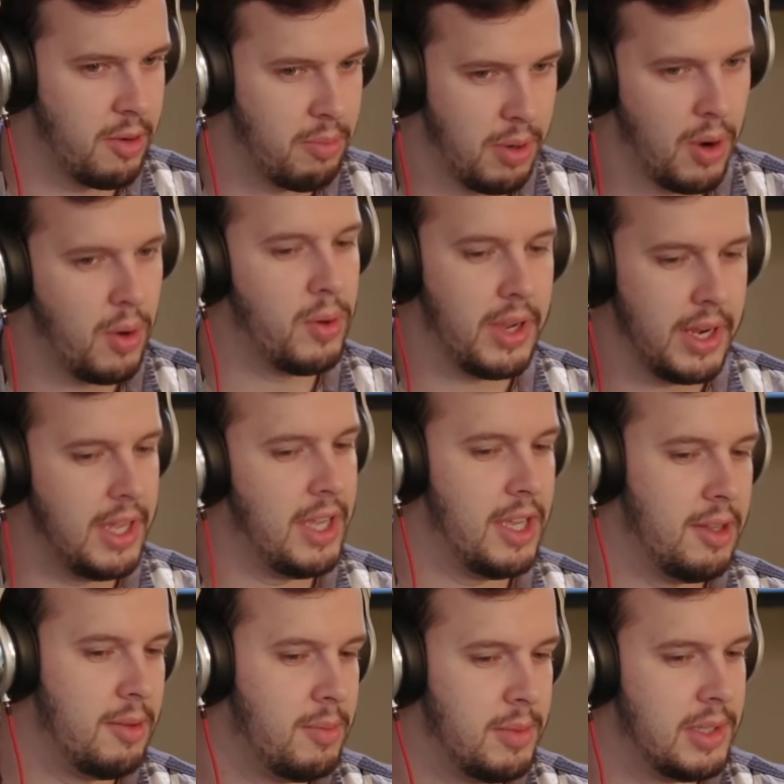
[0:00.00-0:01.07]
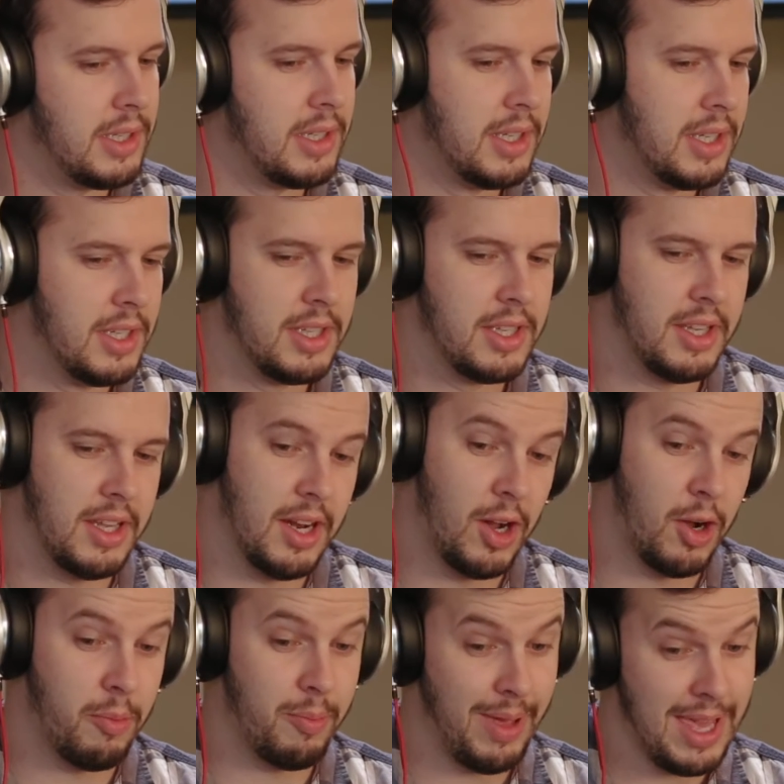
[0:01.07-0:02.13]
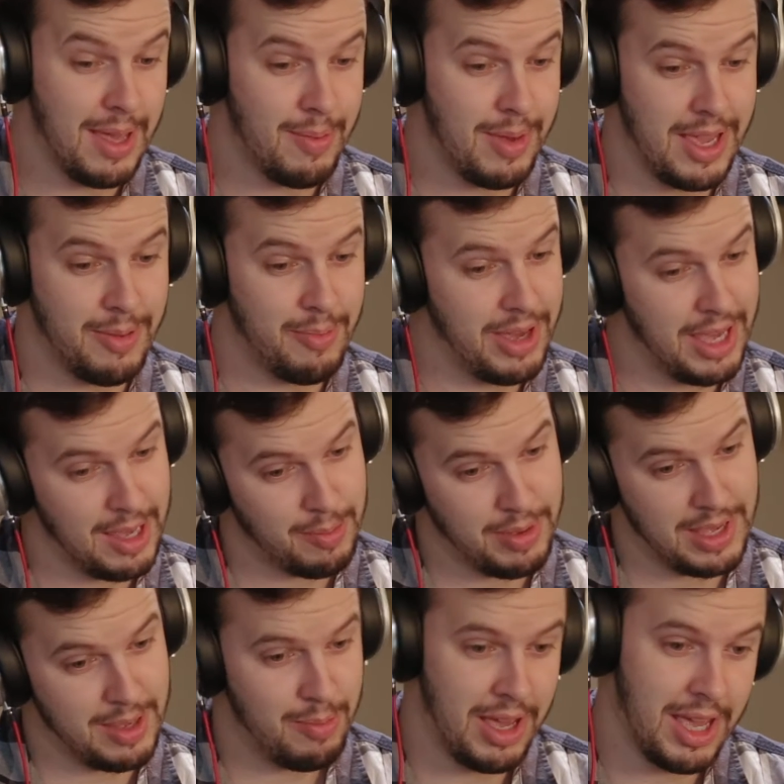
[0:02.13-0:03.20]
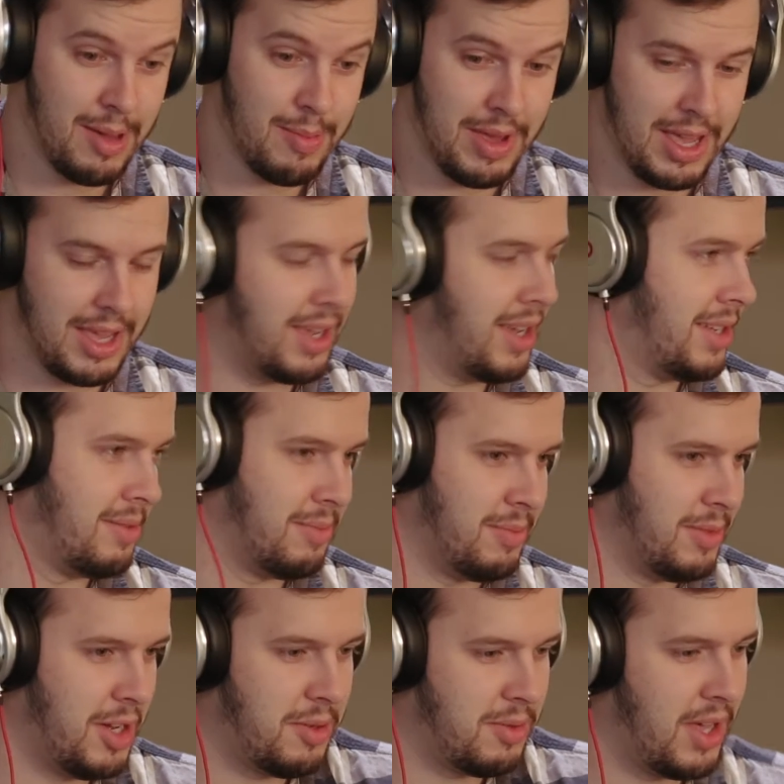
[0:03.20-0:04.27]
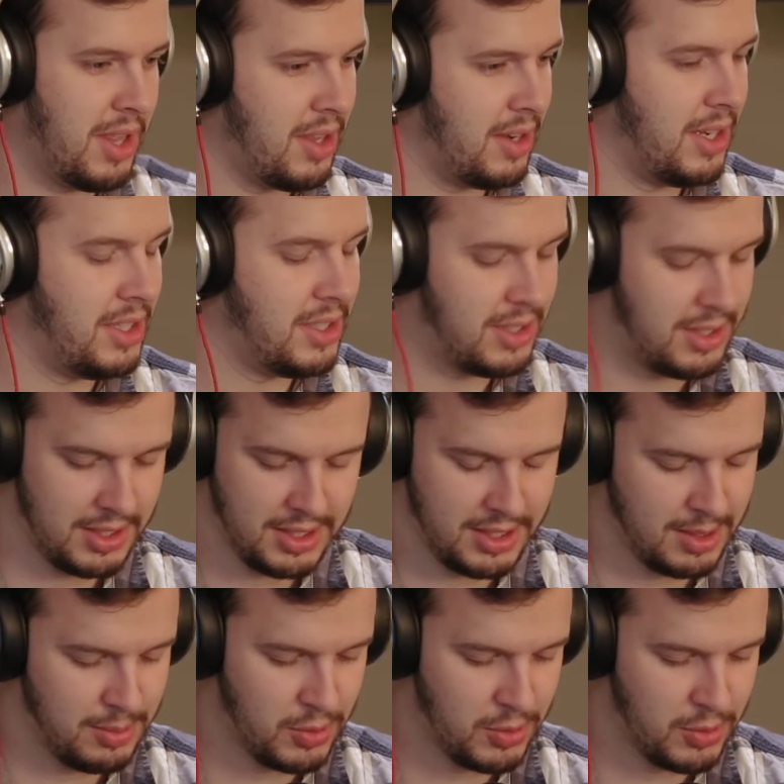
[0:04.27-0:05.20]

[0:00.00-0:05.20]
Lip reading: poking him, and you know, baby. No, nothing. He sleeps right